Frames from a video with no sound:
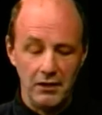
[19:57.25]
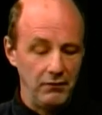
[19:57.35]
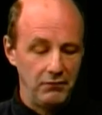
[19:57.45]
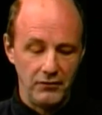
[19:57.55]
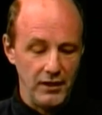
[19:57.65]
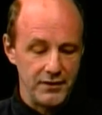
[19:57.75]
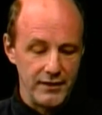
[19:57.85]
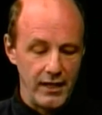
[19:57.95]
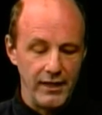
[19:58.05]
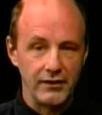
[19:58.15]
He's, it's
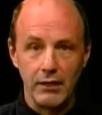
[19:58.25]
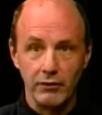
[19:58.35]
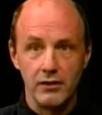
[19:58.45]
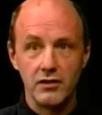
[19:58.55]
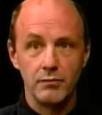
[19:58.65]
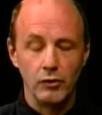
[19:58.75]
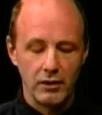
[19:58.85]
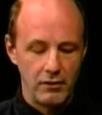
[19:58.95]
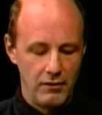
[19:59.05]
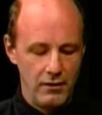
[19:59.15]
not an anti-religious
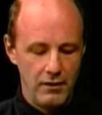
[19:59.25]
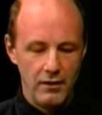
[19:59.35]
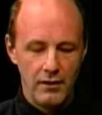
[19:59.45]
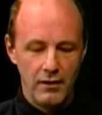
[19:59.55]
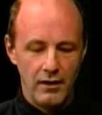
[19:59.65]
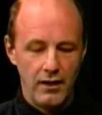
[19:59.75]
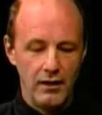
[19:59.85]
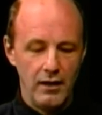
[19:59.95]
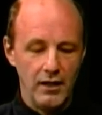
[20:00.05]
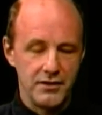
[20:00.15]
book.
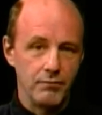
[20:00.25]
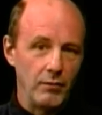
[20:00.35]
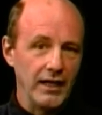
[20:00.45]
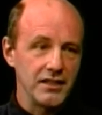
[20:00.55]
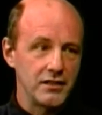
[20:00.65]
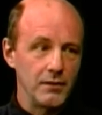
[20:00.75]
It's I guess it's a